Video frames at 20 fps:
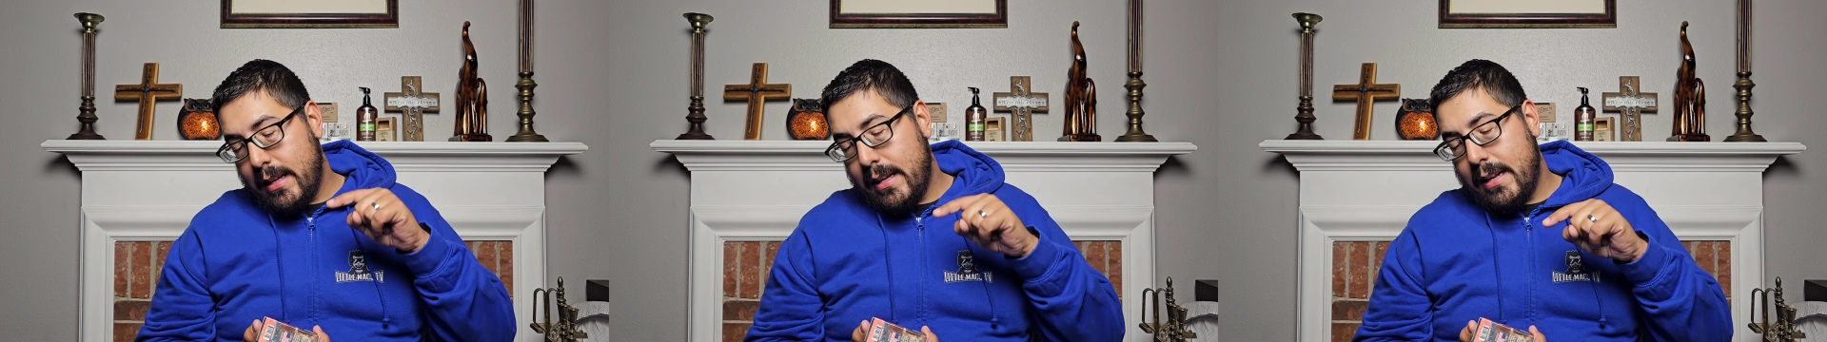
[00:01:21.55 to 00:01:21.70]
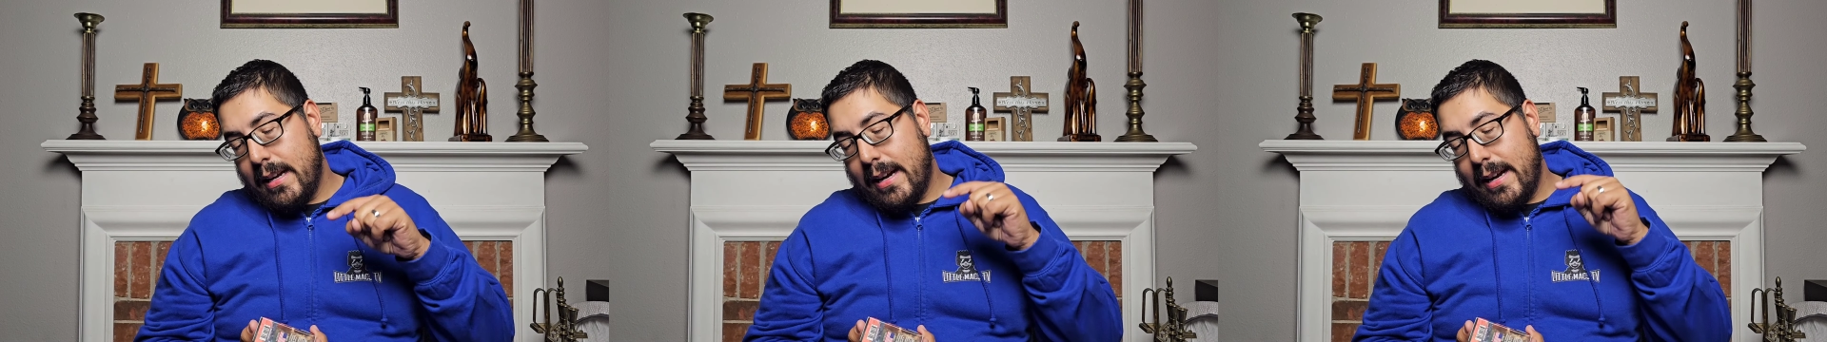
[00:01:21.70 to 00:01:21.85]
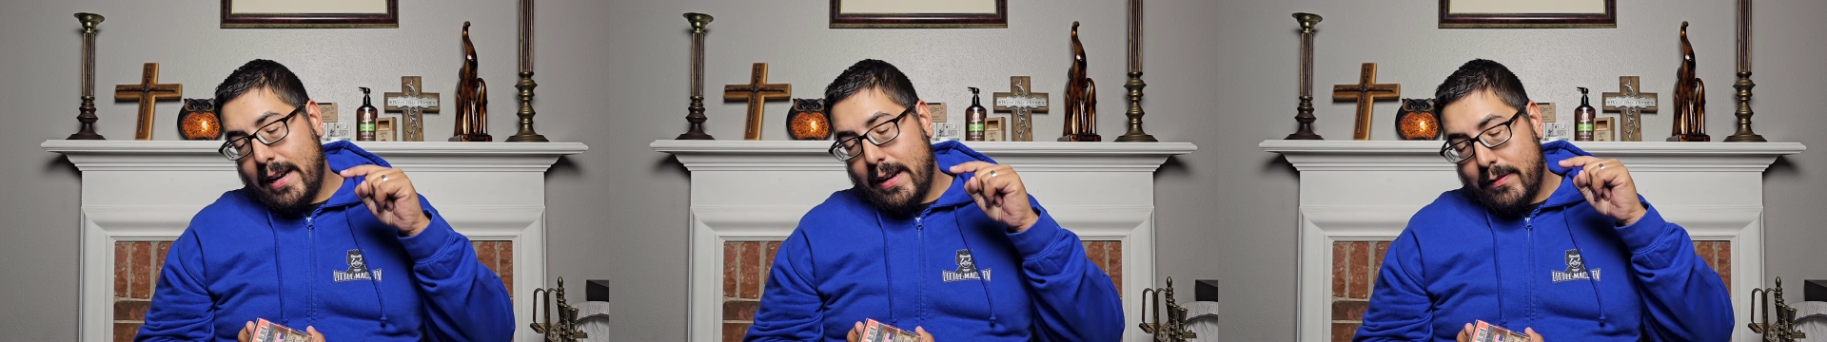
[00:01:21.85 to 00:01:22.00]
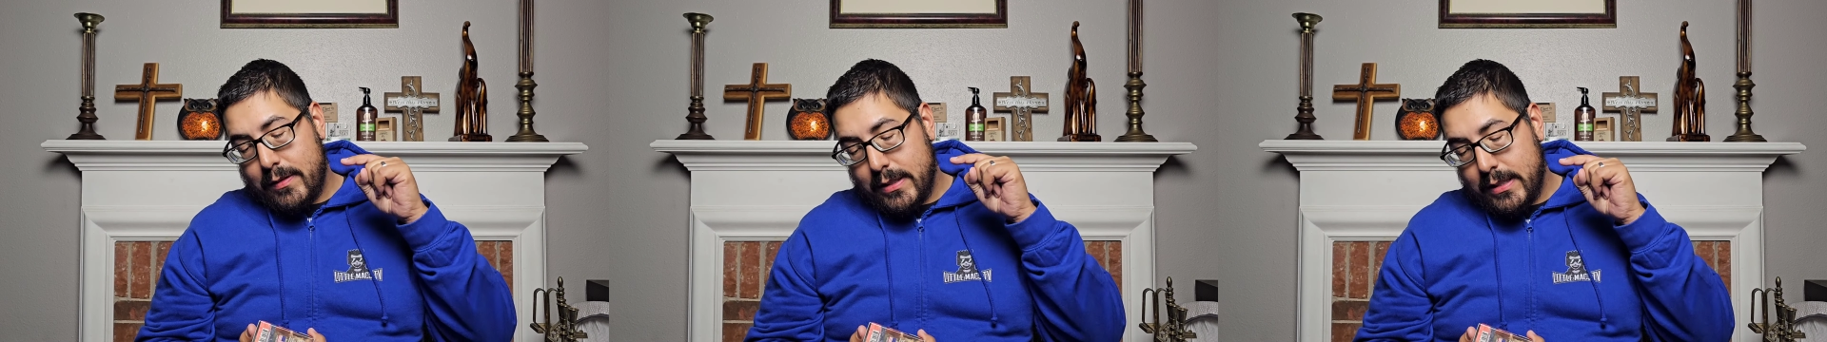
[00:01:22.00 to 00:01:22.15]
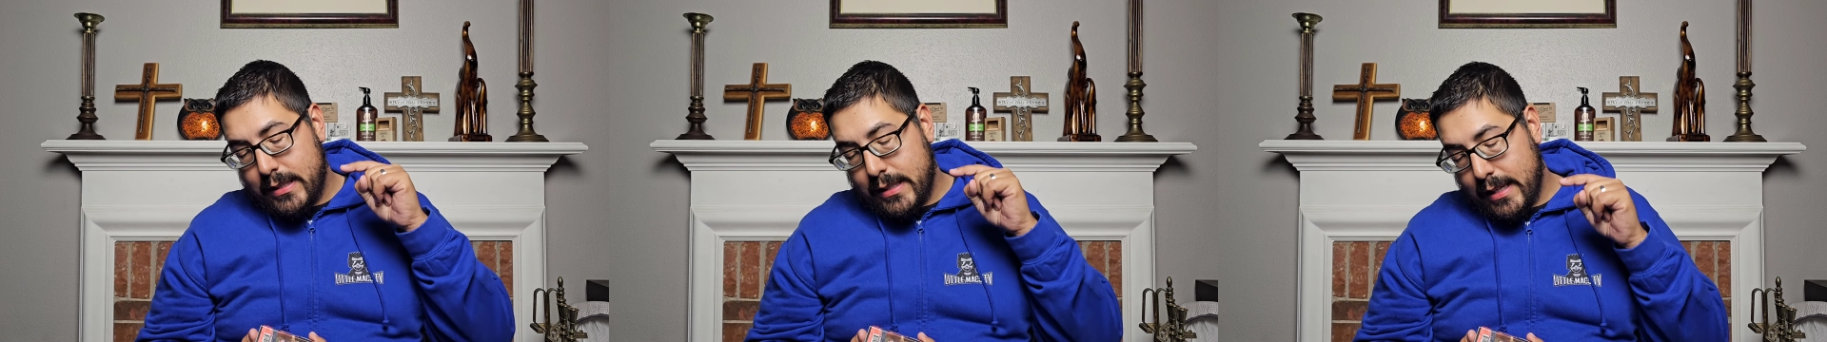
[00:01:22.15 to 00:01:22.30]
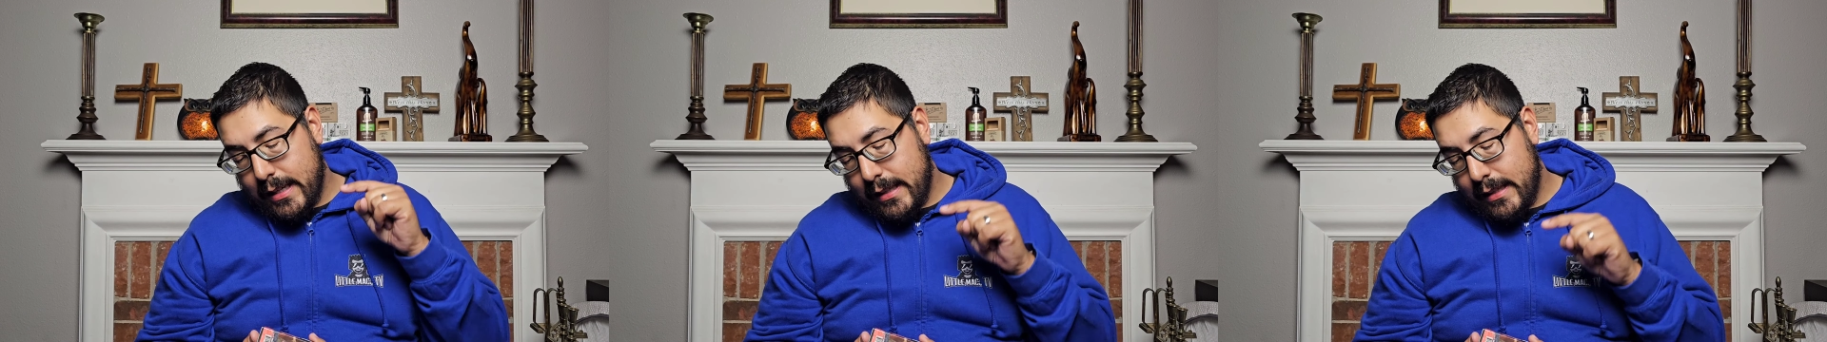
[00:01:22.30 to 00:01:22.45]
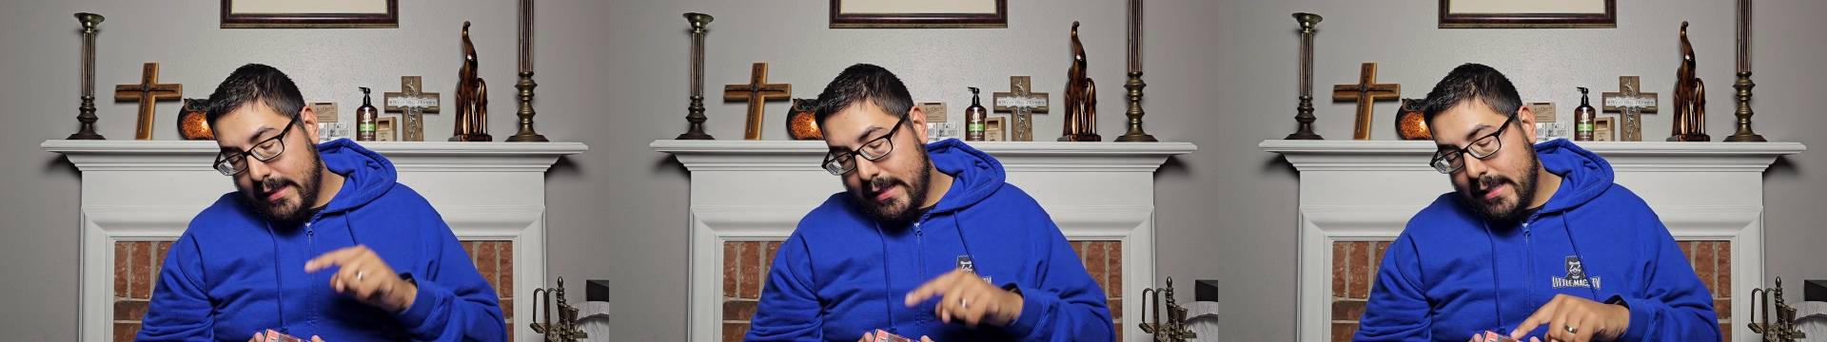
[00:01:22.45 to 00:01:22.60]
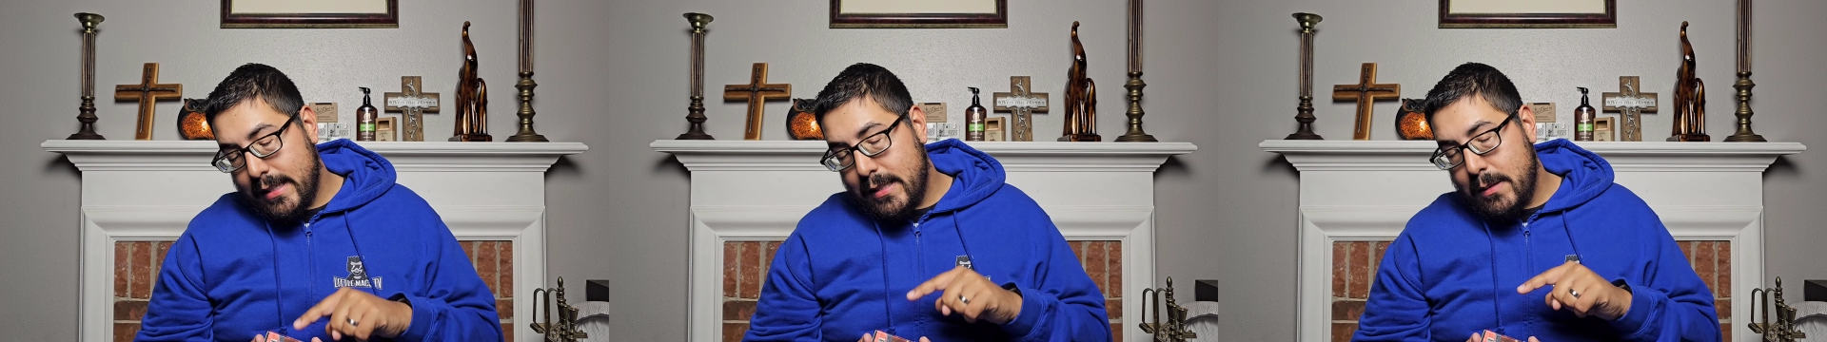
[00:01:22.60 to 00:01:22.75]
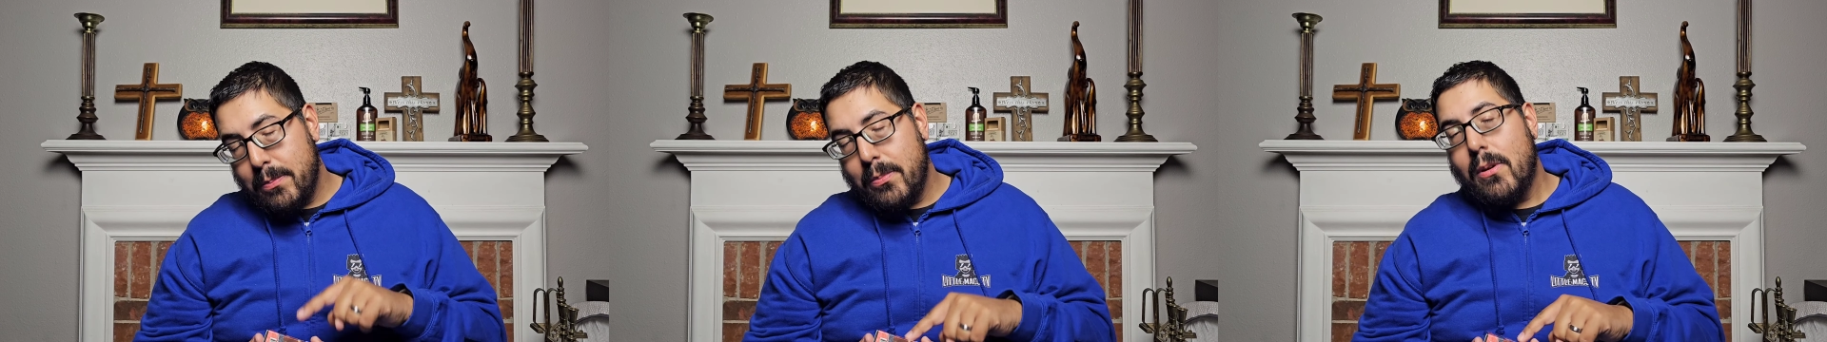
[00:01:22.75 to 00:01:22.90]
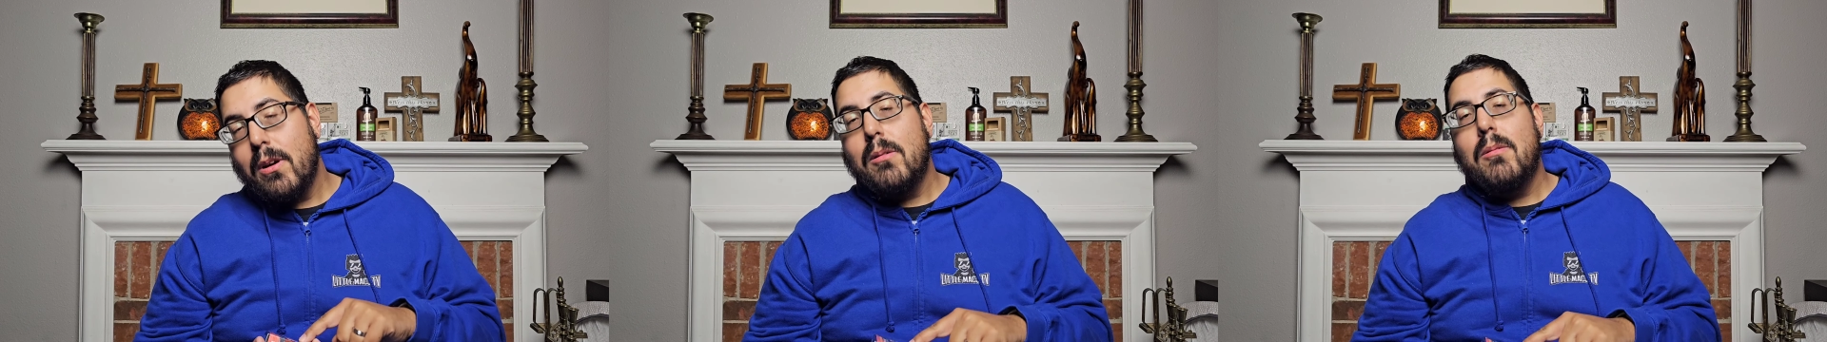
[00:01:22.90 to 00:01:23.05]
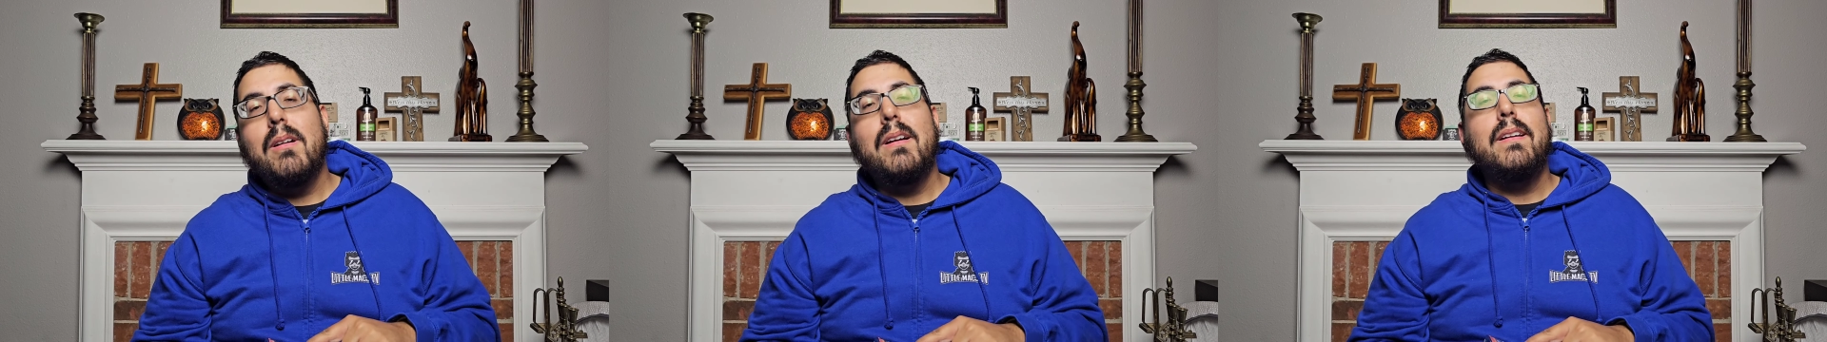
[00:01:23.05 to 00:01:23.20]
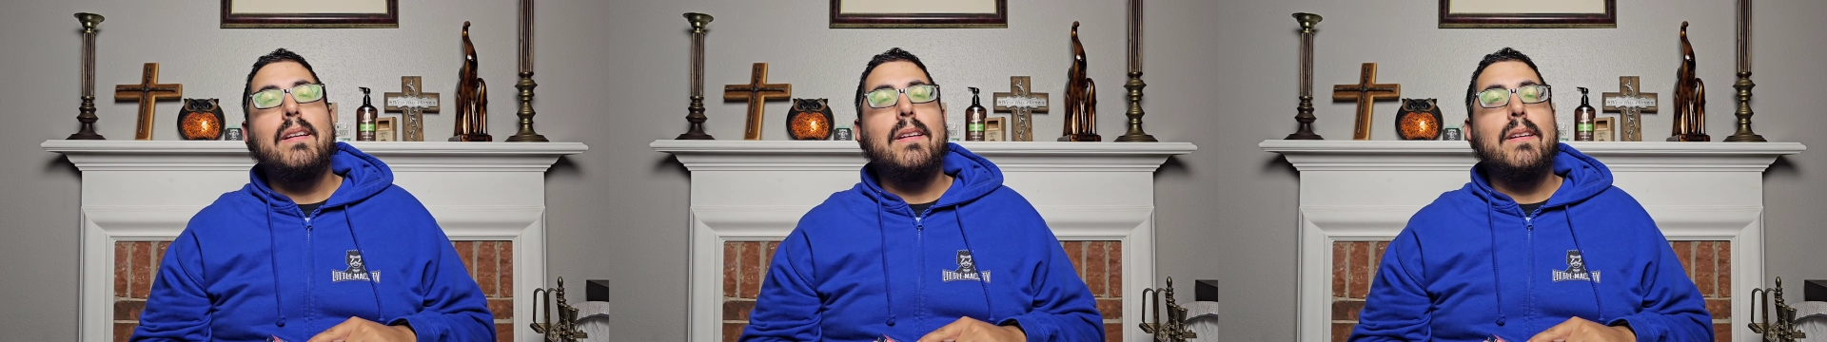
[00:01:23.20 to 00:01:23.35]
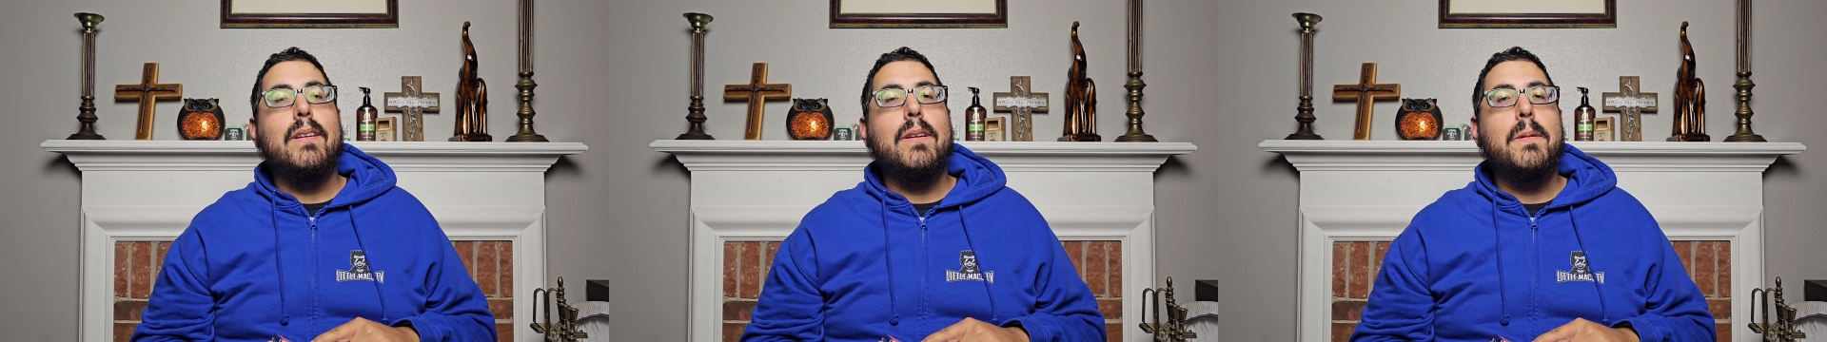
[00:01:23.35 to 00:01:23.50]
and I have to say this bar right
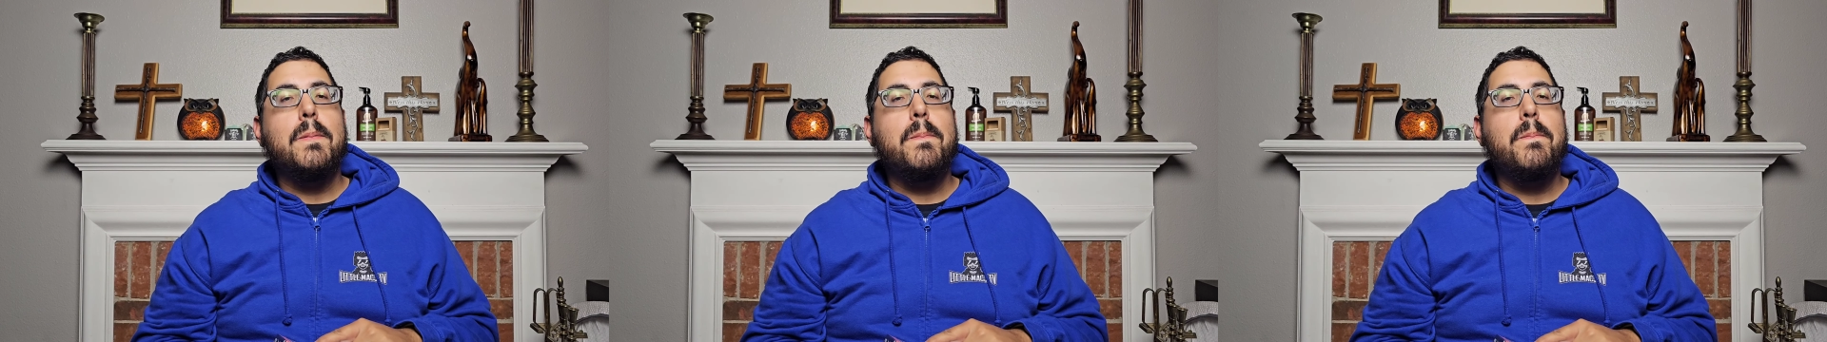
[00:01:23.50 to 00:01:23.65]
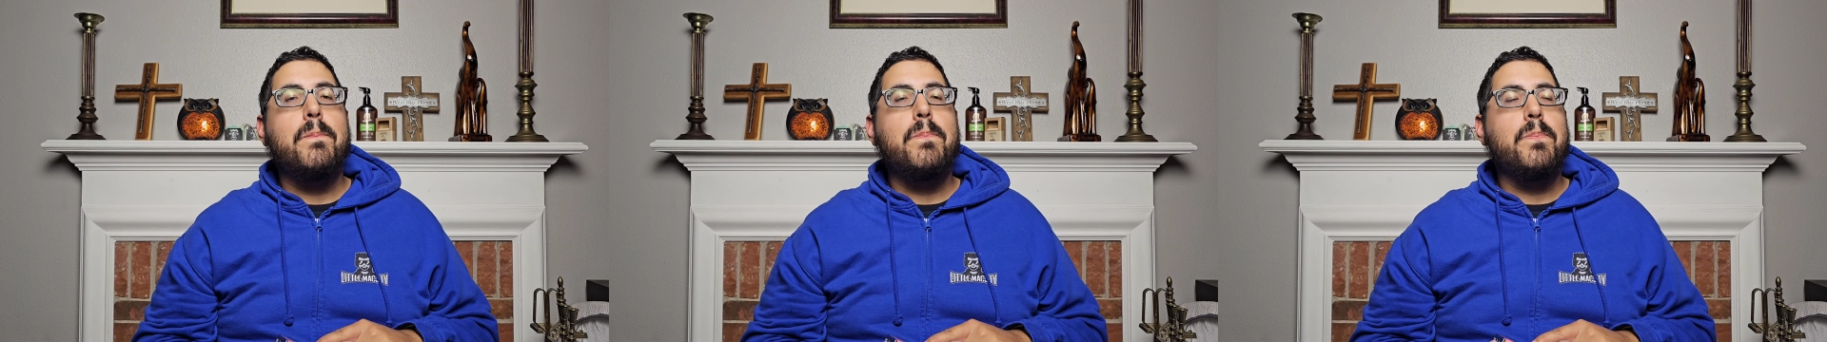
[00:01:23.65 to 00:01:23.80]
here,